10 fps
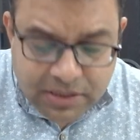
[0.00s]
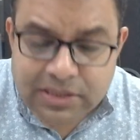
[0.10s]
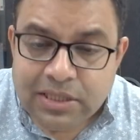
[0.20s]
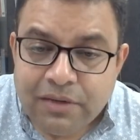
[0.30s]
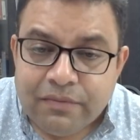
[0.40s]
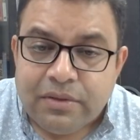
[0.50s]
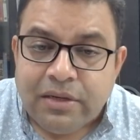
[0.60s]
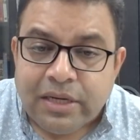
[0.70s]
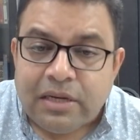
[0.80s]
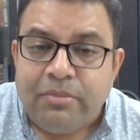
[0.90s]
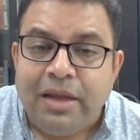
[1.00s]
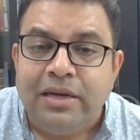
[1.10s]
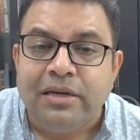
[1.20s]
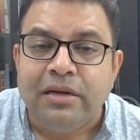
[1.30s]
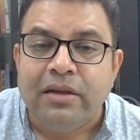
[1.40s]
Sil little by
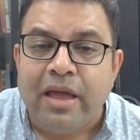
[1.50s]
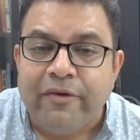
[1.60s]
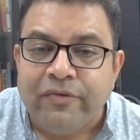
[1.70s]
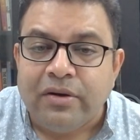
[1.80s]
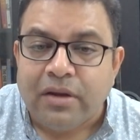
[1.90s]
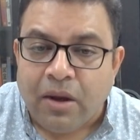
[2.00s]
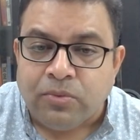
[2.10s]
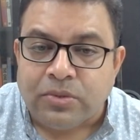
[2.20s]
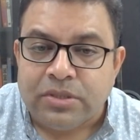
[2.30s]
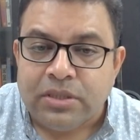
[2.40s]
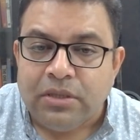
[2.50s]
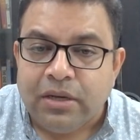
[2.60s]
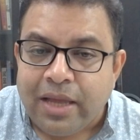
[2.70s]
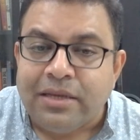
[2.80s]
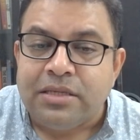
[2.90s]
little the effort counts.
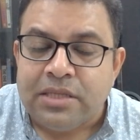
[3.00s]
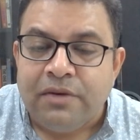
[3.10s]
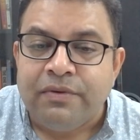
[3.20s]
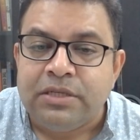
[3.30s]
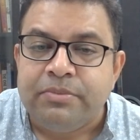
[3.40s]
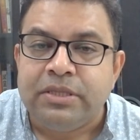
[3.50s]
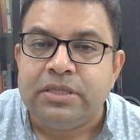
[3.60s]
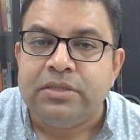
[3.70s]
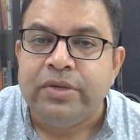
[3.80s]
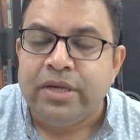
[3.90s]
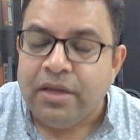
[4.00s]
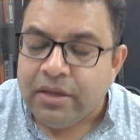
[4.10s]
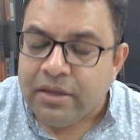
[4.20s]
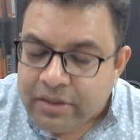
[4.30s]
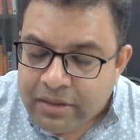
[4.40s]
Like a silversmith is doing.
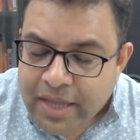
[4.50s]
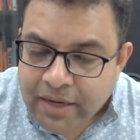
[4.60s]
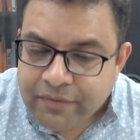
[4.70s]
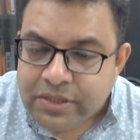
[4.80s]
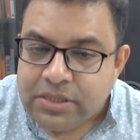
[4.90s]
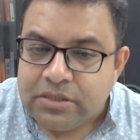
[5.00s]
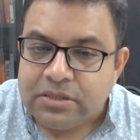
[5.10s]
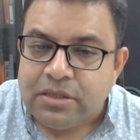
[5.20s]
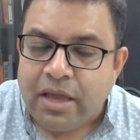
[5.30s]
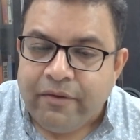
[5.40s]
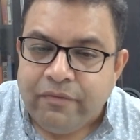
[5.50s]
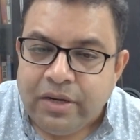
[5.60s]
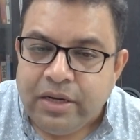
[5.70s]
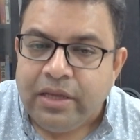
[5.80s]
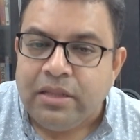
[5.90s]
That way
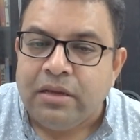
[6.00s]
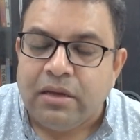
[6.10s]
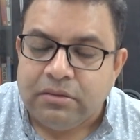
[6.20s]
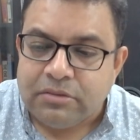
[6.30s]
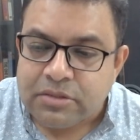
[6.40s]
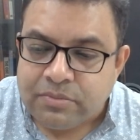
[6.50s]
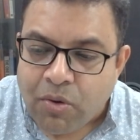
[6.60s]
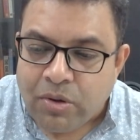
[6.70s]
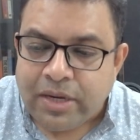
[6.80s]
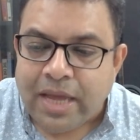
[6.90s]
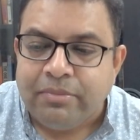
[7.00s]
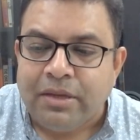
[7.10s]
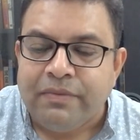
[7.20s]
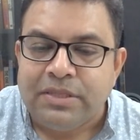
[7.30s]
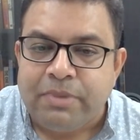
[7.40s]
every day the small time
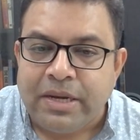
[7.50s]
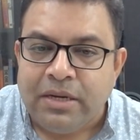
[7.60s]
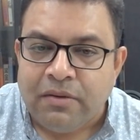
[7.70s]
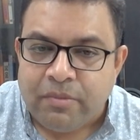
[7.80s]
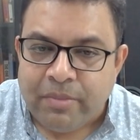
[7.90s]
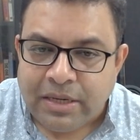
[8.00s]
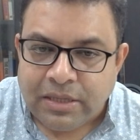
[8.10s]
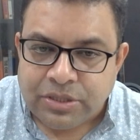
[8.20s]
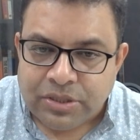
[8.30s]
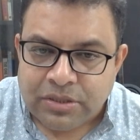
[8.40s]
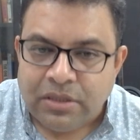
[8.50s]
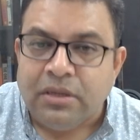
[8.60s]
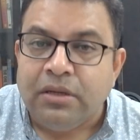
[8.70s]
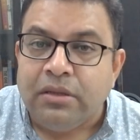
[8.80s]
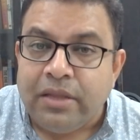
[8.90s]
that we spend in our meditation,
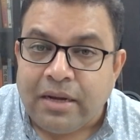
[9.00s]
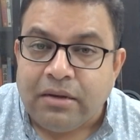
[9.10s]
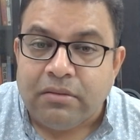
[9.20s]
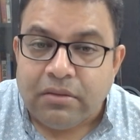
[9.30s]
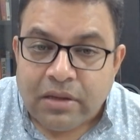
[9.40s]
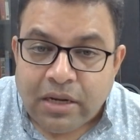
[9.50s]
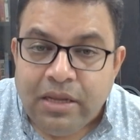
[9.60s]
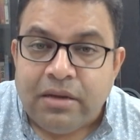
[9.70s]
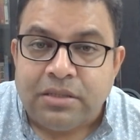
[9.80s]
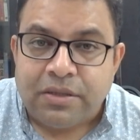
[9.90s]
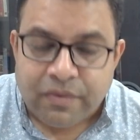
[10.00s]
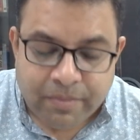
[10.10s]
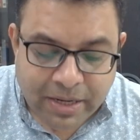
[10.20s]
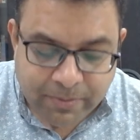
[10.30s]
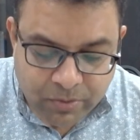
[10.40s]
that clears our
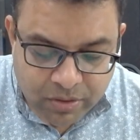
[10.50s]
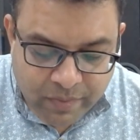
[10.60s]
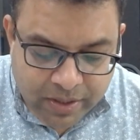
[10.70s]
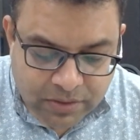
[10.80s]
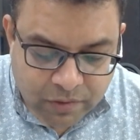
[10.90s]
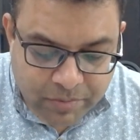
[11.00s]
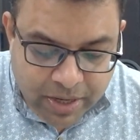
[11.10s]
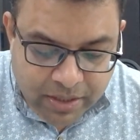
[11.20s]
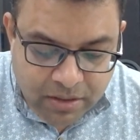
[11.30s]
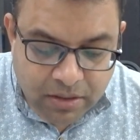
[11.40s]
mind, purifies our mind.